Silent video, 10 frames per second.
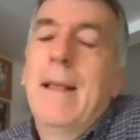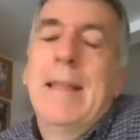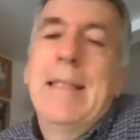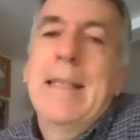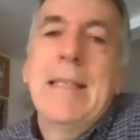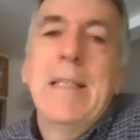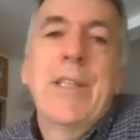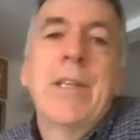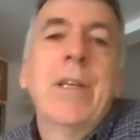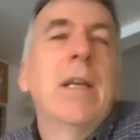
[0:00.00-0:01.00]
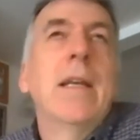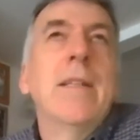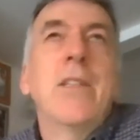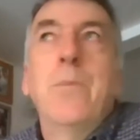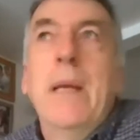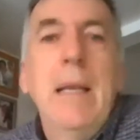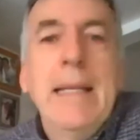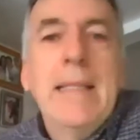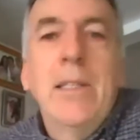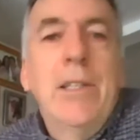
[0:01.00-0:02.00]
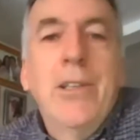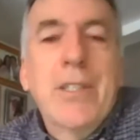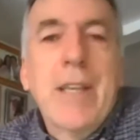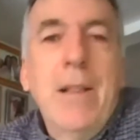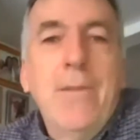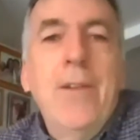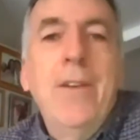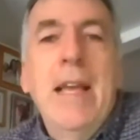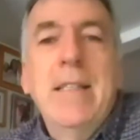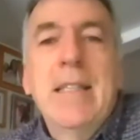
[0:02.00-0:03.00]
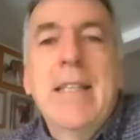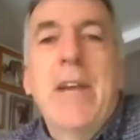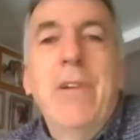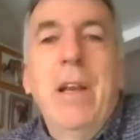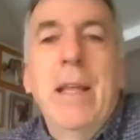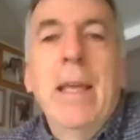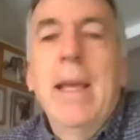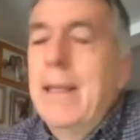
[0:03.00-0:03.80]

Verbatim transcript: This isn't to to belittle yourself unnecessarily.